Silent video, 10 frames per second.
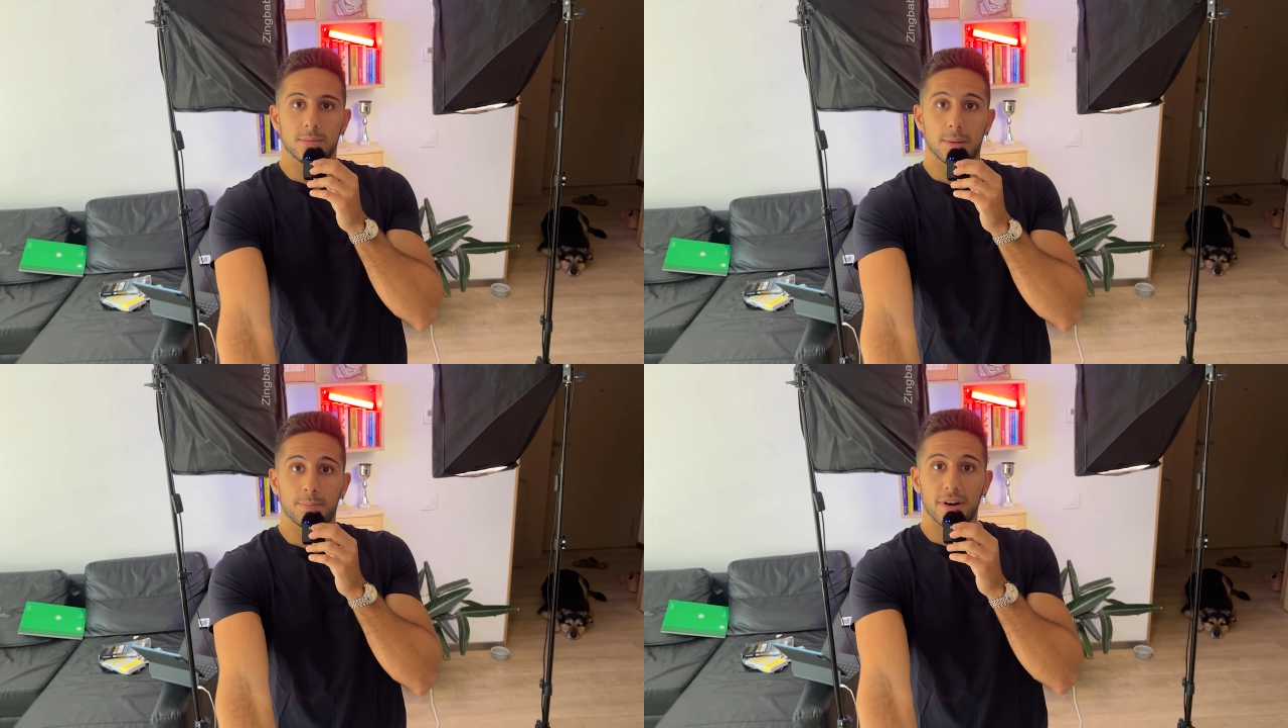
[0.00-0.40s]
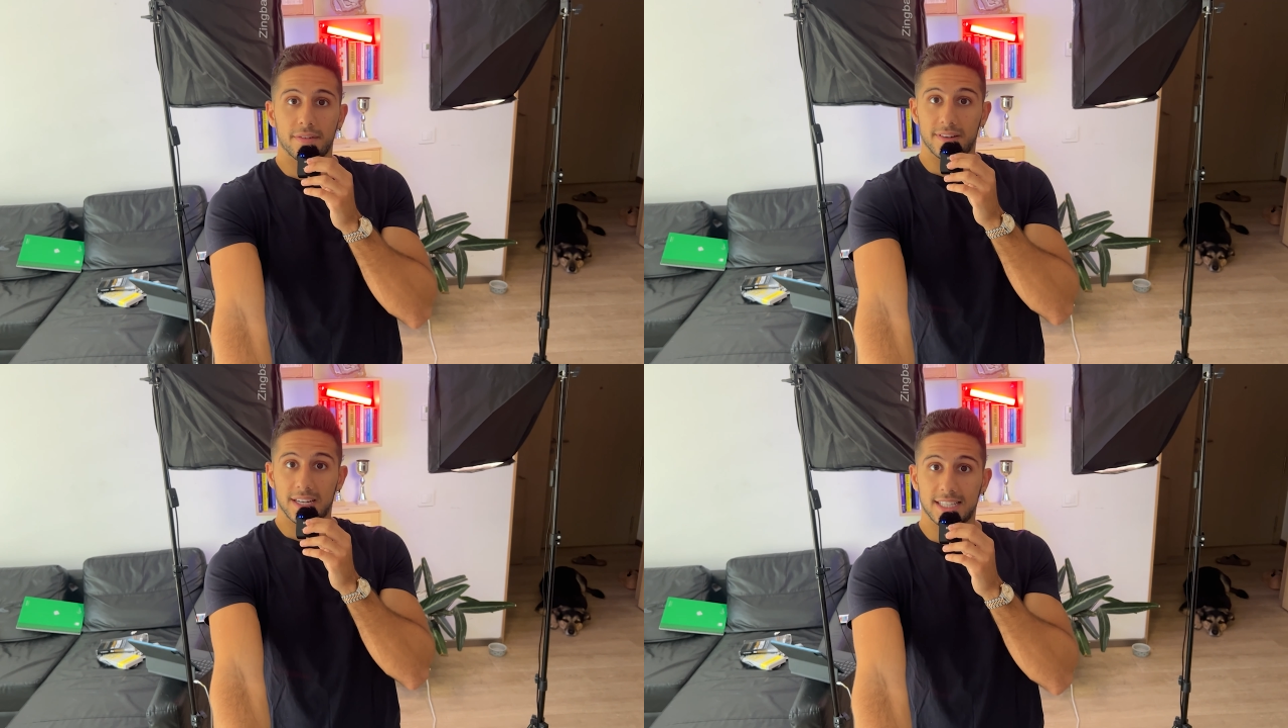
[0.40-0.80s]
to be
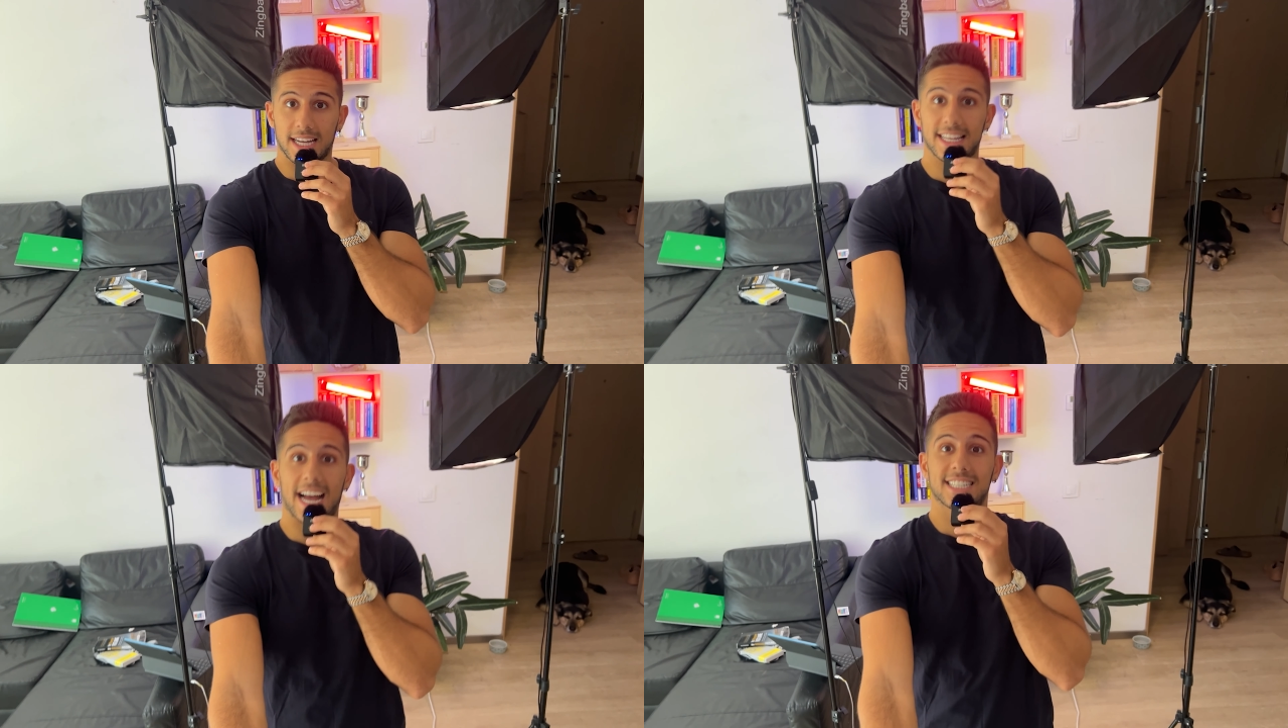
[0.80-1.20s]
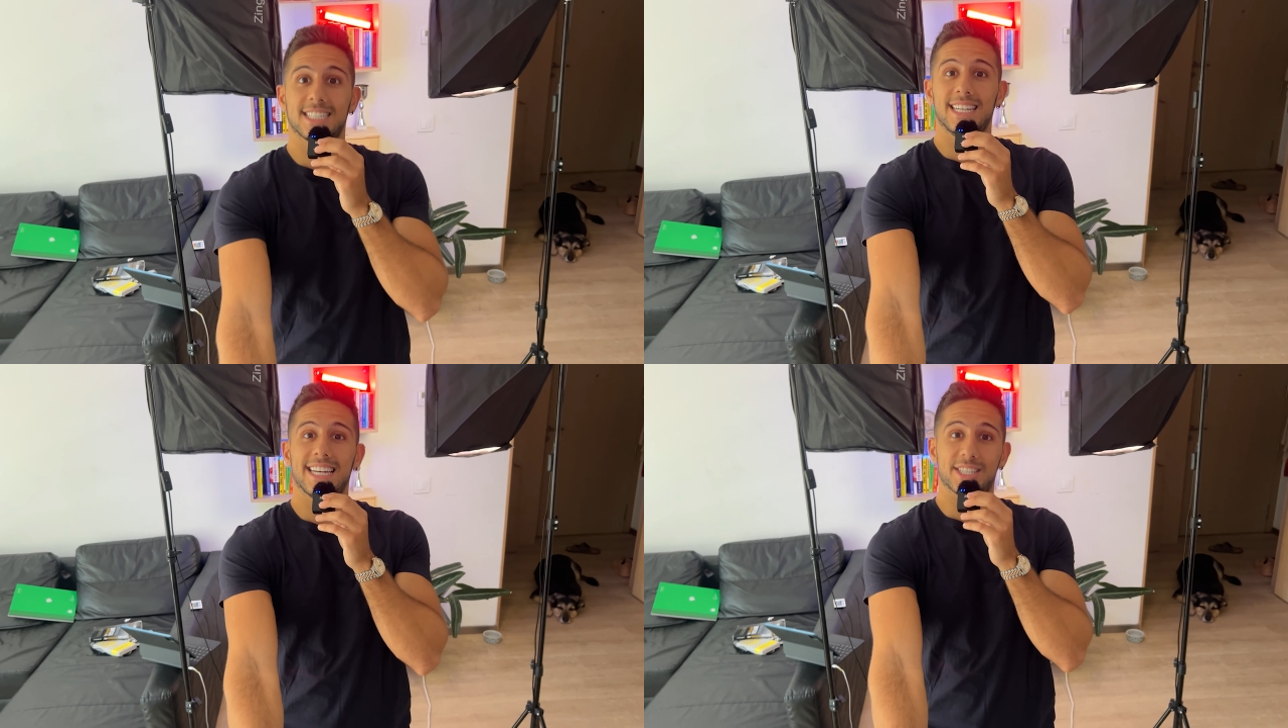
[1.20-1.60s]
perfect and
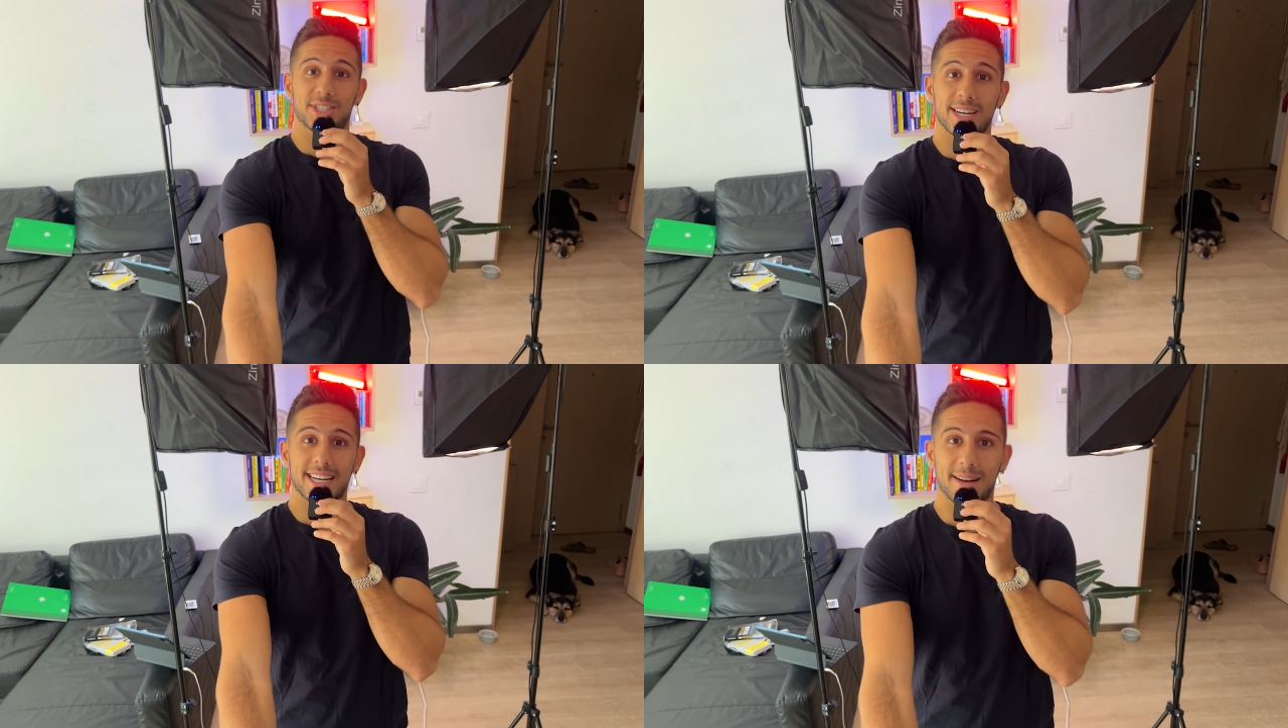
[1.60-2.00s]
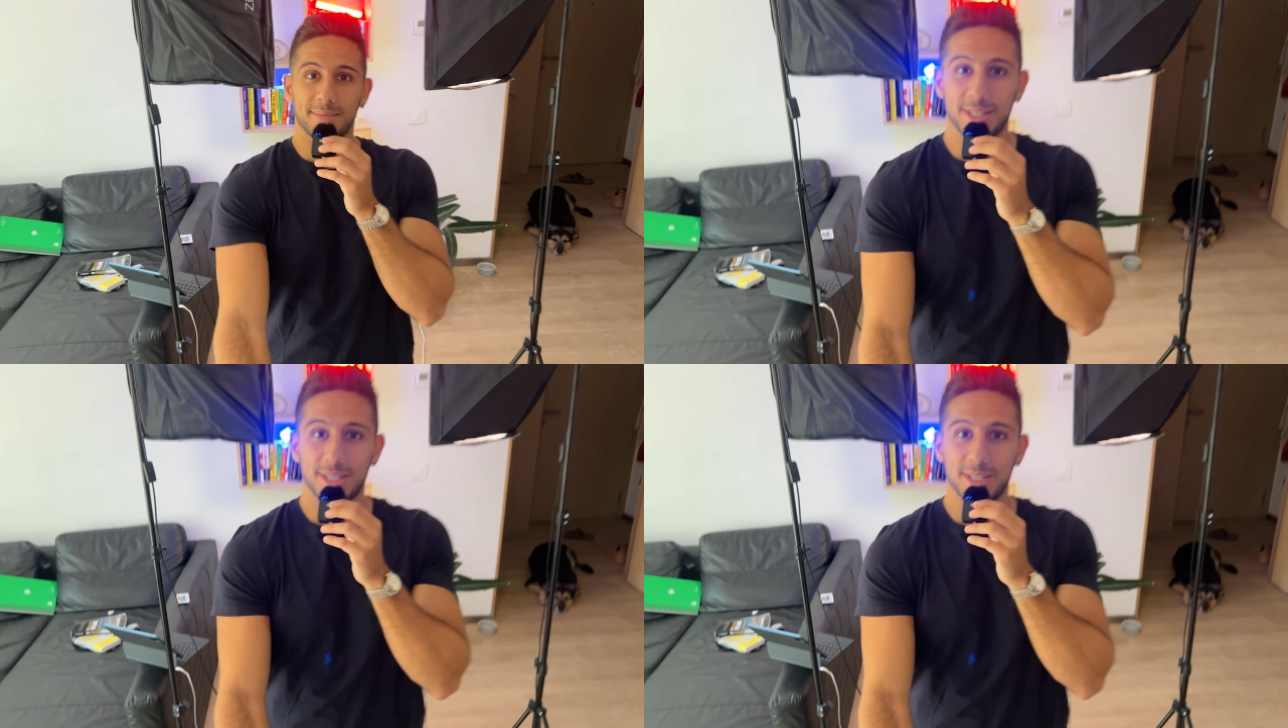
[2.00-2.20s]
actually a trick I'm